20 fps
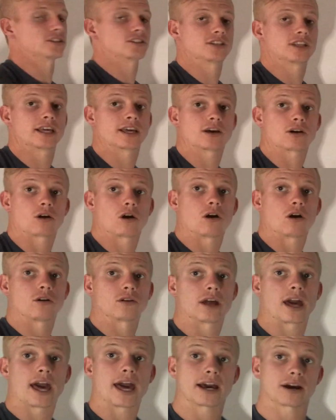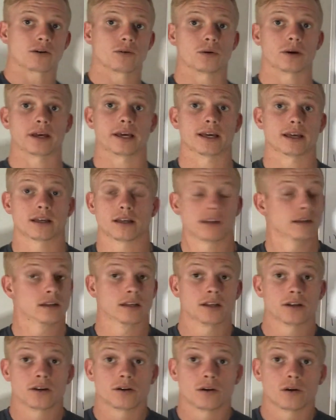this thing called equity.
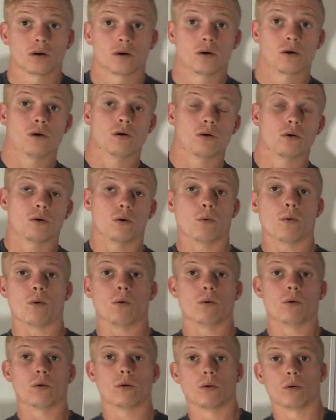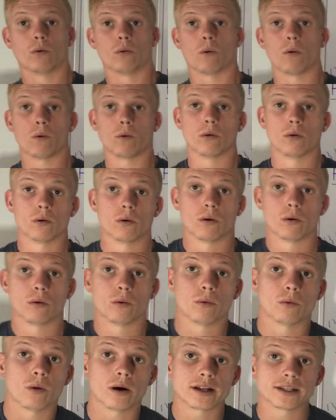Well,
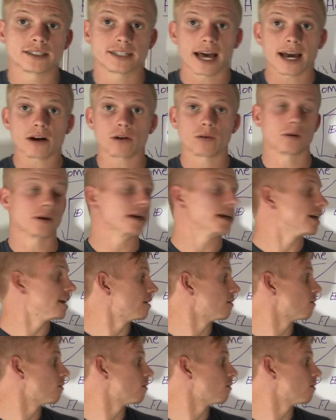what is equity?